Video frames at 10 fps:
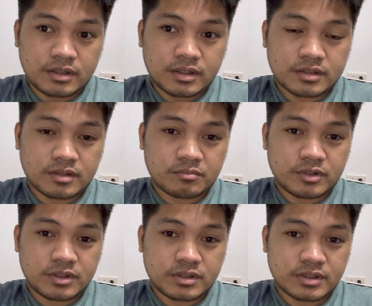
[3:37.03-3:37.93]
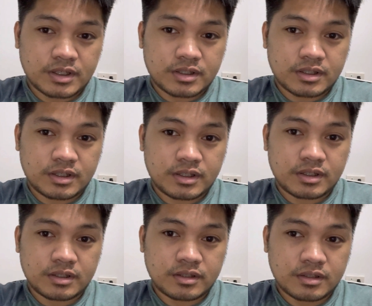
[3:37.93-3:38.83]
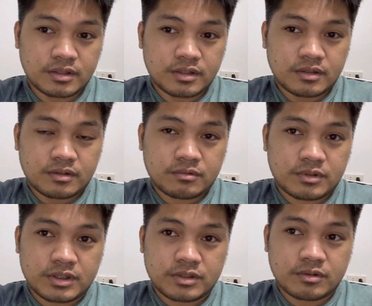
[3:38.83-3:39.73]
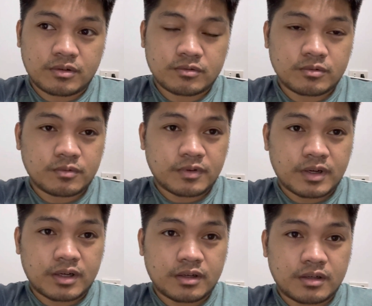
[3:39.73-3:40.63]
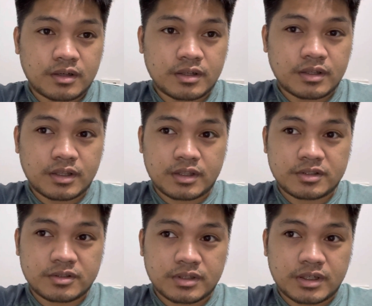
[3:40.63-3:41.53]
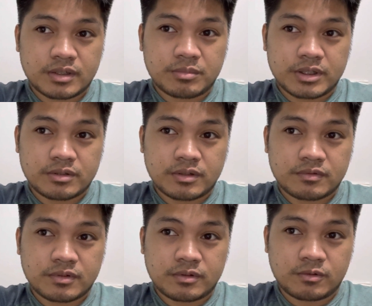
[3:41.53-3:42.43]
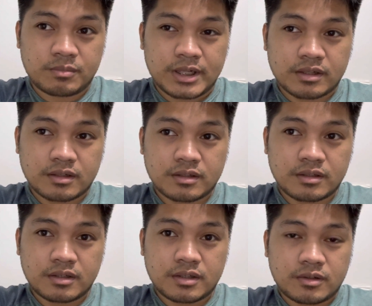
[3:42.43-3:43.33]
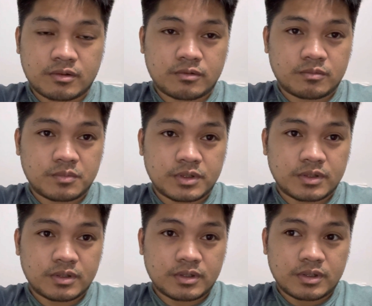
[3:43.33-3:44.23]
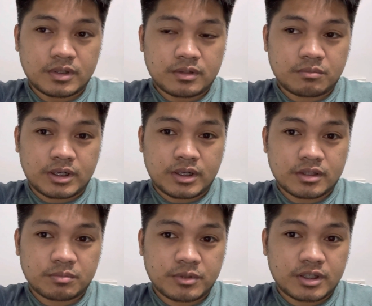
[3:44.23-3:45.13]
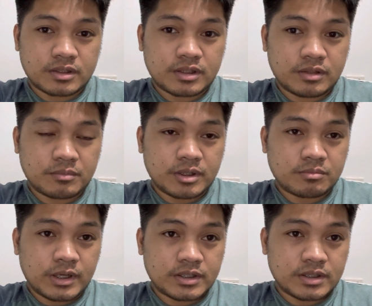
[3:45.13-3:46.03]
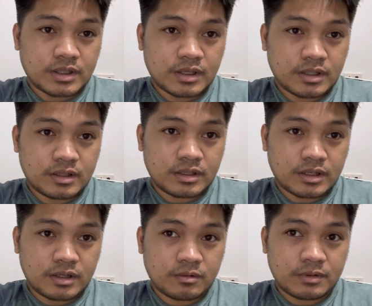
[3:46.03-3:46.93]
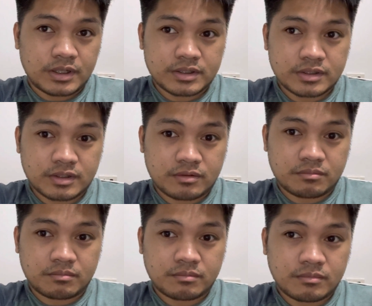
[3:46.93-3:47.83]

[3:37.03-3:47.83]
Example is cycling, where you go too far and you're tired, but you have to go back home. But apparently my bicycle now has some